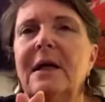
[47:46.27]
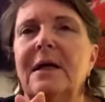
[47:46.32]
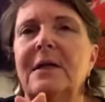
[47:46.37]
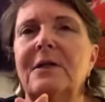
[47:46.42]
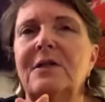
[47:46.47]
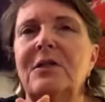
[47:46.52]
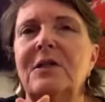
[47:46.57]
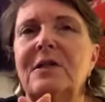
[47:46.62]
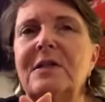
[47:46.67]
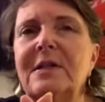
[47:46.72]

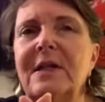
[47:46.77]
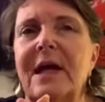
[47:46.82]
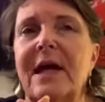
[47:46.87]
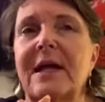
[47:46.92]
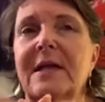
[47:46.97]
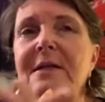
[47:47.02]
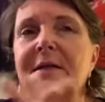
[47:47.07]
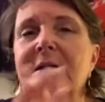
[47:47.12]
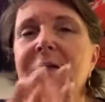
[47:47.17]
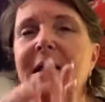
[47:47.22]
And she
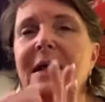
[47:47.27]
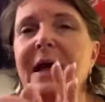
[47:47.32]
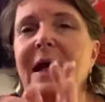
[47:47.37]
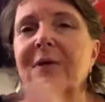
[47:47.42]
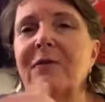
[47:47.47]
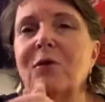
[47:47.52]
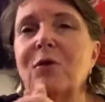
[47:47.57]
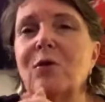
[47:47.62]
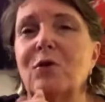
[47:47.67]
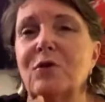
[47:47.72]
said,
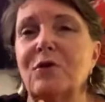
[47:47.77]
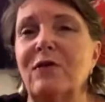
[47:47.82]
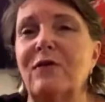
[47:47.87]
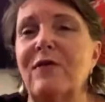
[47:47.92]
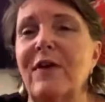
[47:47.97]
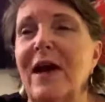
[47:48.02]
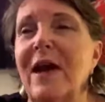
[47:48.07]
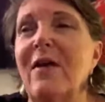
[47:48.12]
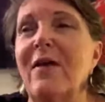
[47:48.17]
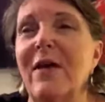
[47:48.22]
I've caught a
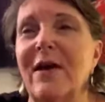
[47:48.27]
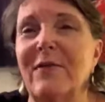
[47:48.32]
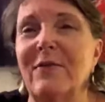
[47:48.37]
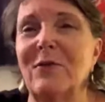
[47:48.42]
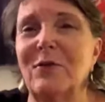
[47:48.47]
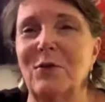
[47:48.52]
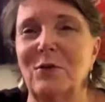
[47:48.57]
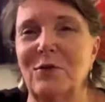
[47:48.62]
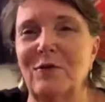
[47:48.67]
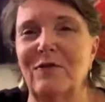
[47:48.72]
fairy,
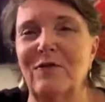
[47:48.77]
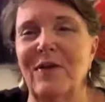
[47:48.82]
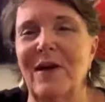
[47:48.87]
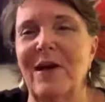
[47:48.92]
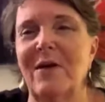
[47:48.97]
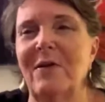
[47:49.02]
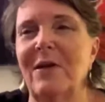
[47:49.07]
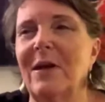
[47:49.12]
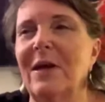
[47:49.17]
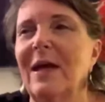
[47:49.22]
I've caught a
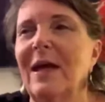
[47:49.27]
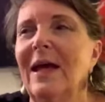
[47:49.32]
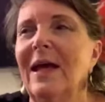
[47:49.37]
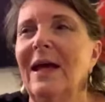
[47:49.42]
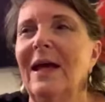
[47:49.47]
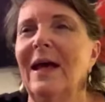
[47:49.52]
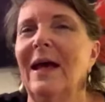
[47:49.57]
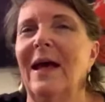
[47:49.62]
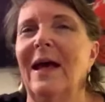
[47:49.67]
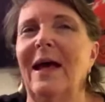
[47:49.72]

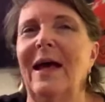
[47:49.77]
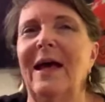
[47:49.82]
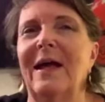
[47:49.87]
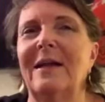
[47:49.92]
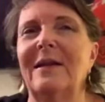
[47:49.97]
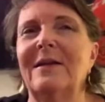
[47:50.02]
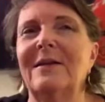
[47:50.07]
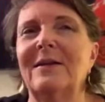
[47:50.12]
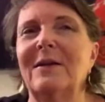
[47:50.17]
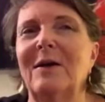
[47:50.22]

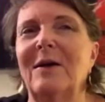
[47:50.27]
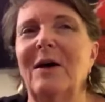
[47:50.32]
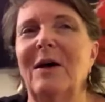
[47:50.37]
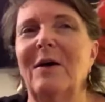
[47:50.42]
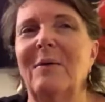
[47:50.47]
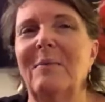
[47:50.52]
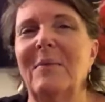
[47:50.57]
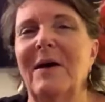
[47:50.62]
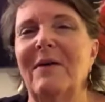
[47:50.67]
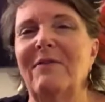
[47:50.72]
fairy. And
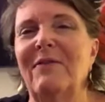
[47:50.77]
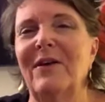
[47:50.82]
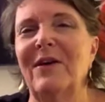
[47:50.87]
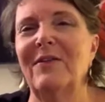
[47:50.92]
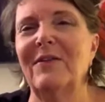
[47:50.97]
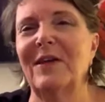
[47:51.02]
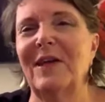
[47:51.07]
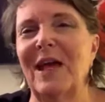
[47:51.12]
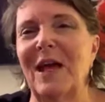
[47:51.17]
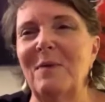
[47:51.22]
uh, my
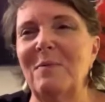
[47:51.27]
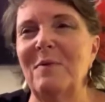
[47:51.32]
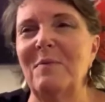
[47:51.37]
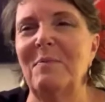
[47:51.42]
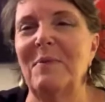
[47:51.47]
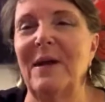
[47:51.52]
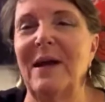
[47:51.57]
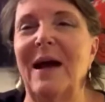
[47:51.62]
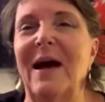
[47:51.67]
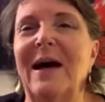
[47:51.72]
father came in
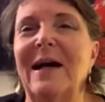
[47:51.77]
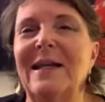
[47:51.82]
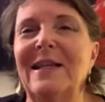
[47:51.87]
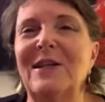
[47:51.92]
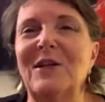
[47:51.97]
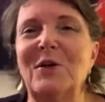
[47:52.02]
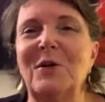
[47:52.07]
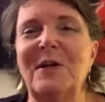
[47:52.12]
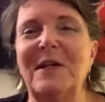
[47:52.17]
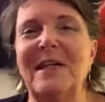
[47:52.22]
behind
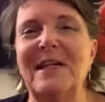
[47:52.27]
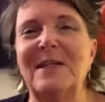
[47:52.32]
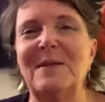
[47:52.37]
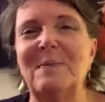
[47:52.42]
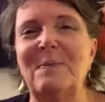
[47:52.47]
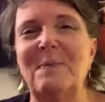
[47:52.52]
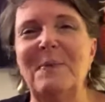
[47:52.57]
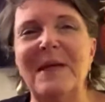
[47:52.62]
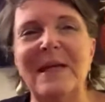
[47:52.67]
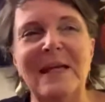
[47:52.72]
her and he's
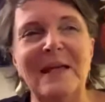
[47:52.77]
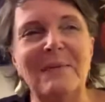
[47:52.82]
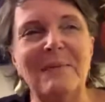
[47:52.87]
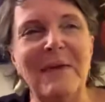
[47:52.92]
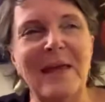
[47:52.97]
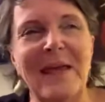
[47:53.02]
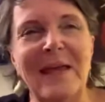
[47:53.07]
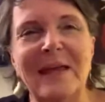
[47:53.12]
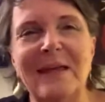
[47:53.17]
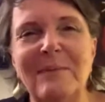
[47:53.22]

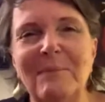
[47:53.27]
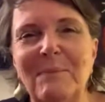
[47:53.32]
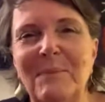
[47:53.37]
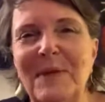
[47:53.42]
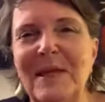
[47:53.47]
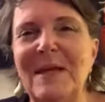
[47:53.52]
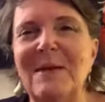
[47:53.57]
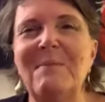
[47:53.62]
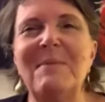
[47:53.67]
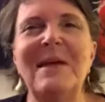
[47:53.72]
beaming,
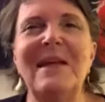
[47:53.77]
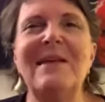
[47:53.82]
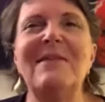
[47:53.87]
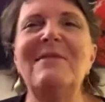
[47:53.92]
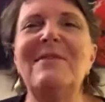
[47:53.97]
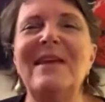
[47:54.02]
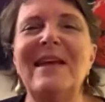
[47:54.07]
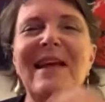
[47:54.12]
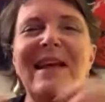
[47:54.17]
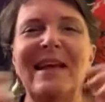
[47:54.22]

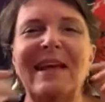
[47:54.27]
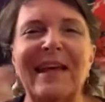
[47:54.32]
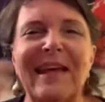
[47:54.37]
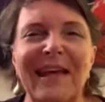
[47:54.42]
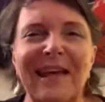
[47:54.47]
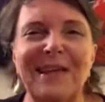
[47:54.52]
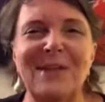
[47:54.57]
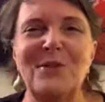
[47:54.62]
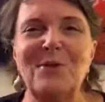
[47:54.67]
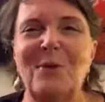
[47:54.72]
beaming
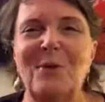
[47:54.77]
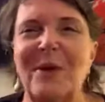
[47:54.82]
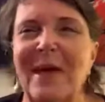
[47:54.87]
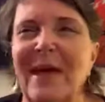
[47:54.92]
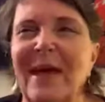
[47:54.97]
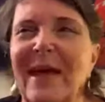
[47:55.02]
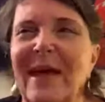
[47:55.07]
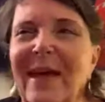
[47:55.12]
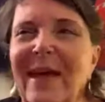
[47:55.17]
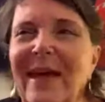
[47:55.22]
ear to
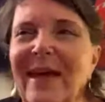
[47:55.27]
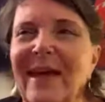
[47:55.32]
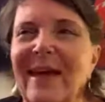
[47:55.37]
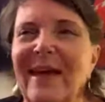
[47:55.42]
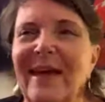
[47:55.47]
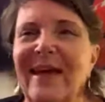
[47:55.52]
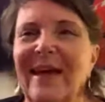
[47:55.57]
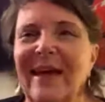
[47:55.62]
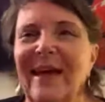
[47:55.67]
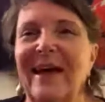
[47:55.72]
ear.
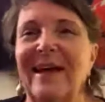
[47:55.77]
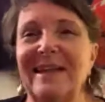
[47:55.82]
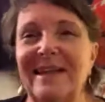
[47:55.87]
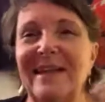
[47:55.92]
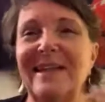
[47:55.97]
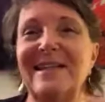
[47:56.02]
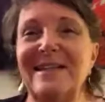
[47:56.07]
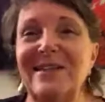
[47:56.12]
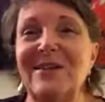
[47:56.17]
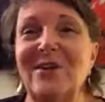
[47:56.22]
And
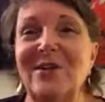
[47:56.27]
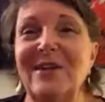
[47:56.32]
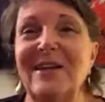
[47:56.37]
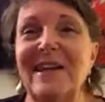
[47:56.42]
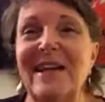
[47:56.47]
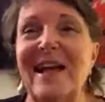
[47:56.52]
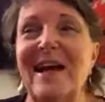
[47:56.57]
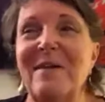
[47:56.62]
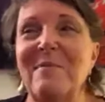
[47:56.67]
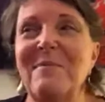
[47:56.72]
he's
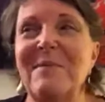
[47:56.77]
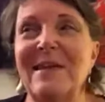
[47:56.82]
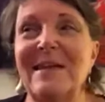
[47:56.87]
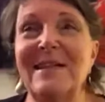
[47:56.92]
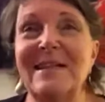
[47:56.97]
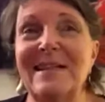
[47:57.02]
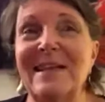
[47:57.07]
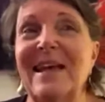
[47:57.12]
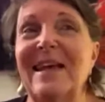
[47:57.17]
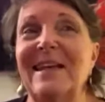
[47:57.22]
nodding at me
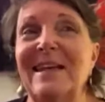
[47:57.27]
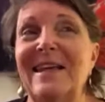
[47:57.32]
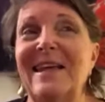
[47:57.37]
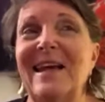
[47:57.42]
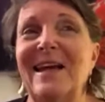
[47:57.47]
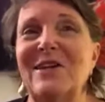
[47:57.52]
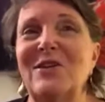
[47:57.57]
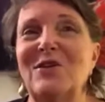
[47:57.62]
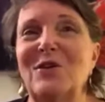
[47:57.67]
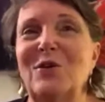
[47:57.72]
and saying,
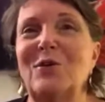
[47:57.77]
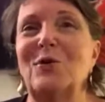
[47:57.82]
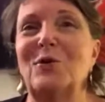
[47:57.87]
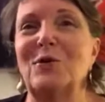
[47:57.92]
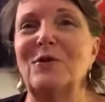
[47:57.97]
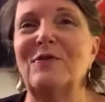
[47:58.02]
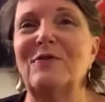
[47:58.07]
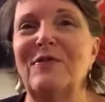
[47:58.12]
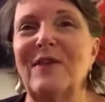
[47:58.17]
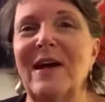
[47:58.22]
Yes, she
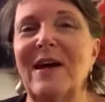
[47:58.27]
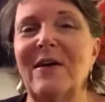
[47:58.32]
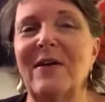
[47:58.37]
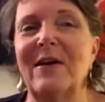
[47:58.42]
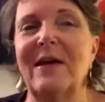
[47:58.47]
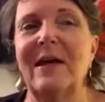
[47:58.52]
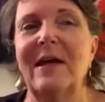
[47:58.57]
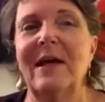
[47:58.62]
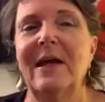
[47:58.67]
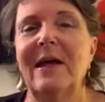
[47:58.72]
caught a
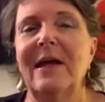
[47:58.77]
fairy.